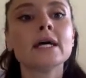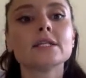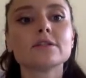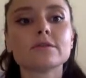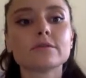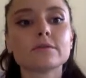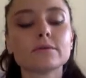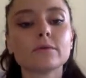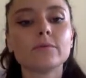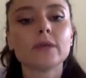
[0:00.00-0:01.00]

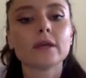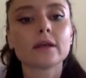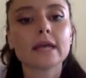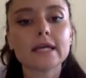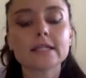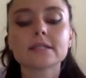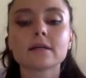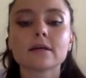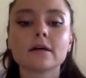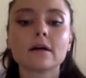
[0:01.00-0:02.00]
to get
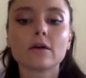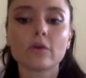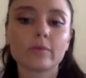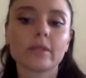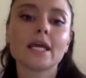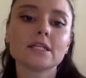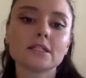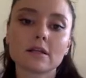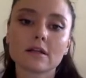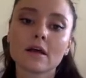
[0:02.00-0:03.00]
your
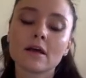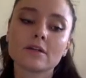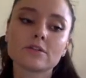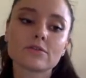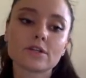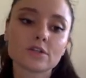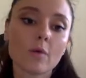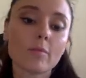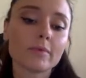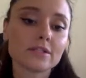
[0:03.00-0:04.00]
application to the
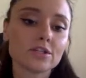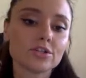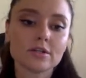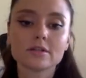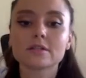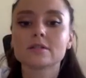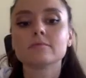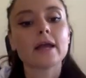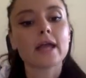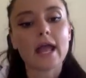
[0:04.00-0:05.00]
top positions
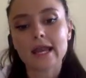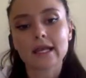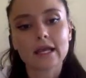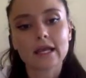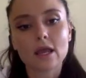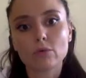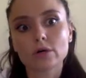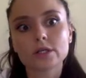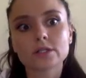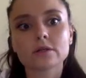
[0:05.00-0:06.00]
by any
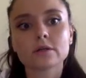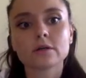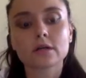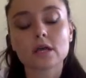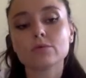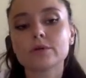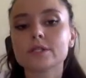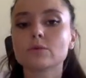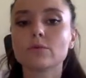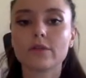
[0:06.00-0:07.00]

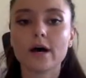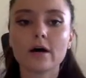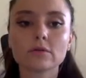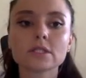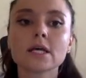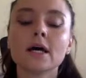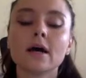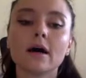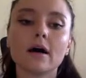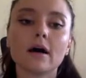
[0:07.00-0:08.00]
keywords without
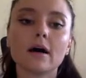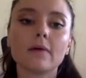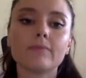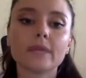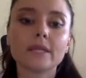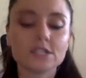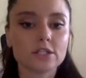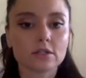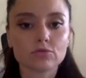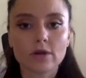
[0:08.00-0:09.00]

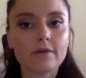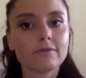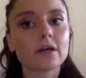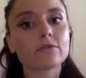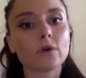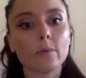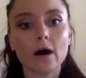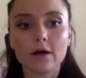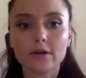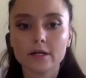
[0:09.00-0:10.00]
additional traffic from
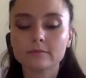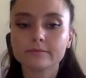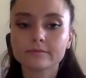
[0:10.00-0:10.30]
other